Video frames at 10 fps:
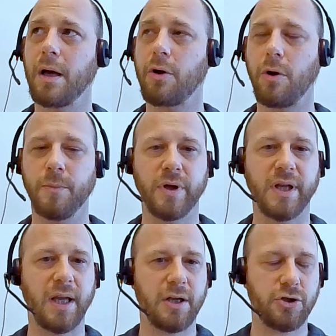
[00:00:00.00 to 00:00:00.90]

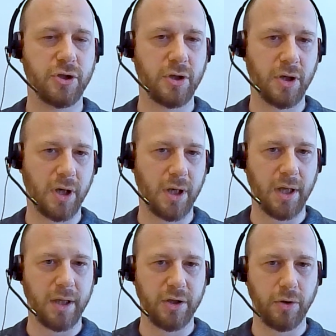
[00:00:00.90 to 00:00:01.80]
communication,
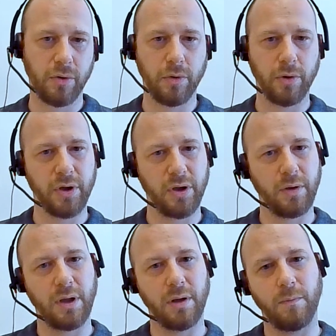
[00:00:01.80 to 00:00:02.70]

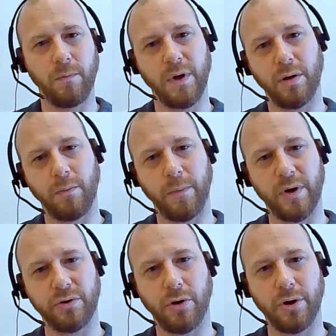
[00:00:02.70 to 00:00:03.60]

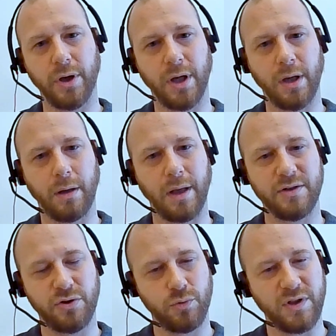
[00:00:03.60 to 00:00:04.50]
we're talking, as
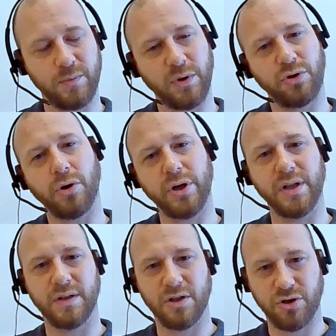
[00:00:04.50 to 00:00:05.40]
soon as we're
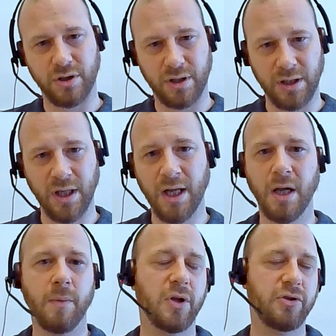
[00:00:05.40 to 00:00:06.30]
talking digital,
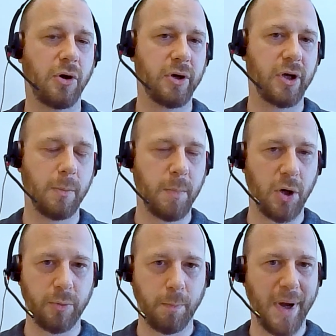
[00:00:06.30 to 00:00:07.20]
we're talking
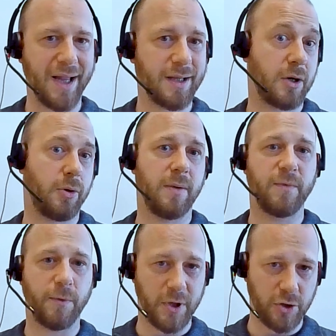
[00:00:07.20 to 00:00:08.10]
about binary
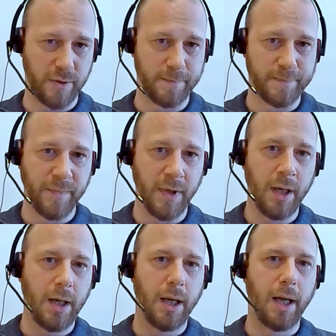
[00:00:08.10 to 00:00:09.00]
information.
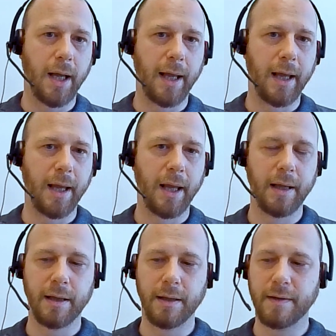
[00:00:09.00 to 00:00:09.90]

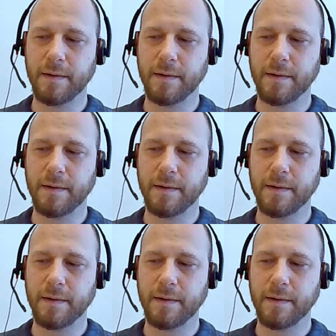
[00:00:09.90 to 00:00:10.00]
And